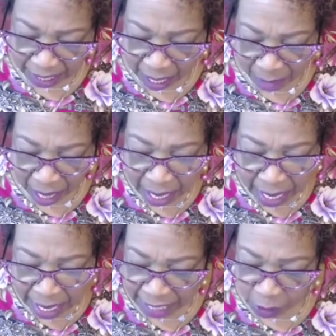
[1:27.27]
Come on.
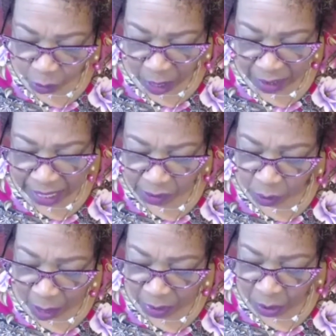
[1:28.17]
That's
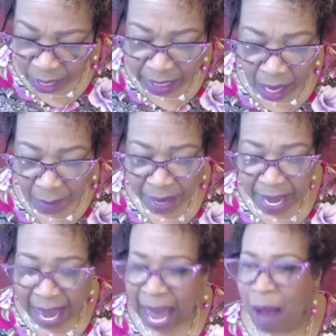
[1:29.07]
why we wake up
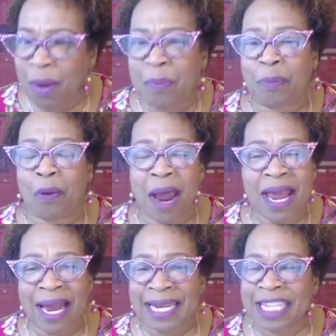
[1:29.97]
and we
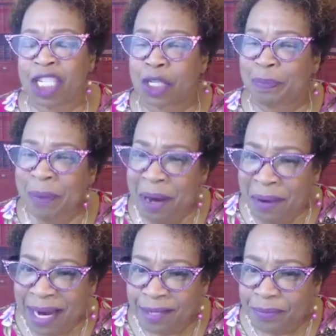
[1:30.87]
pray in the
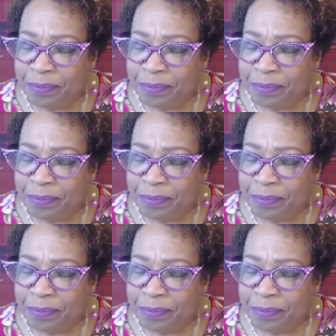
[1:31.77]
Spirit.